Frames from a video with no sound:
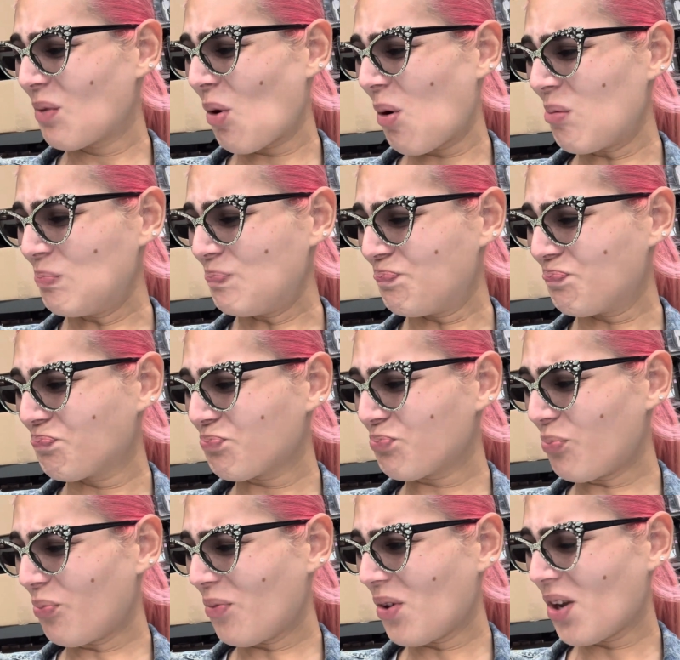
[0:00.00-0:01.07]

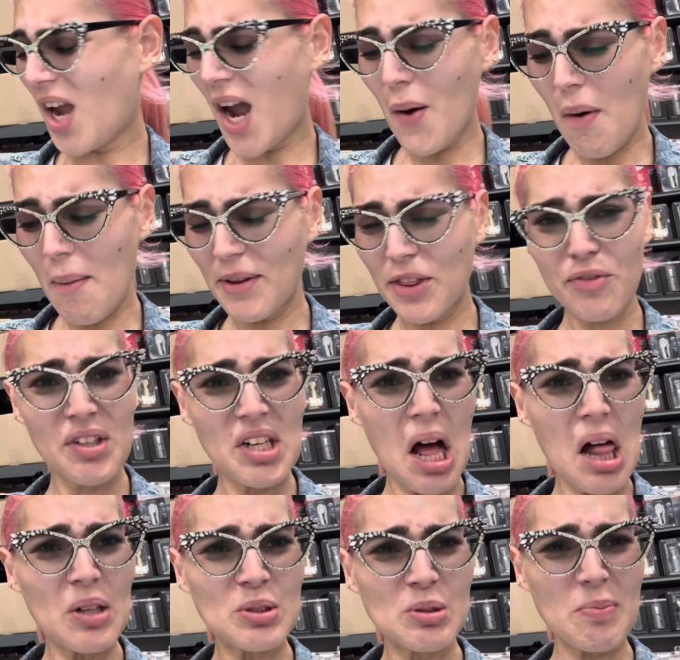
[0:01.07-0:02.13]
I want my
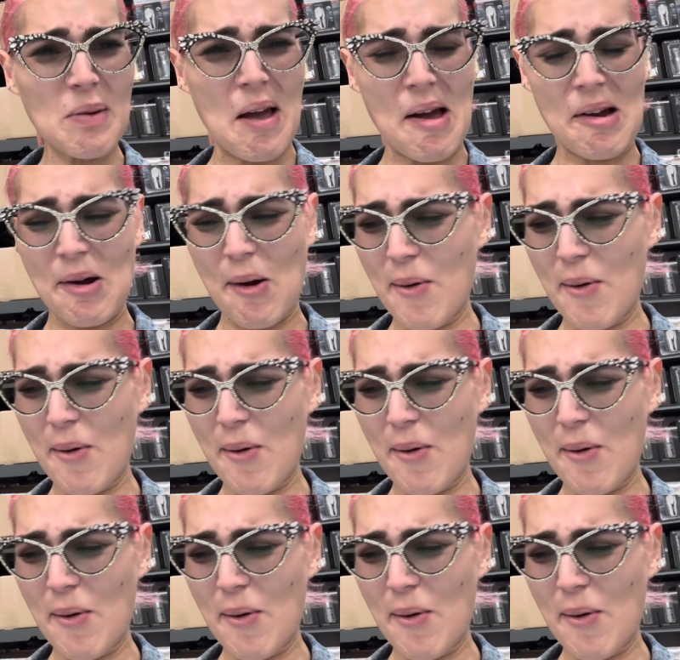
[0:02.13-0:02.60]
$3 back.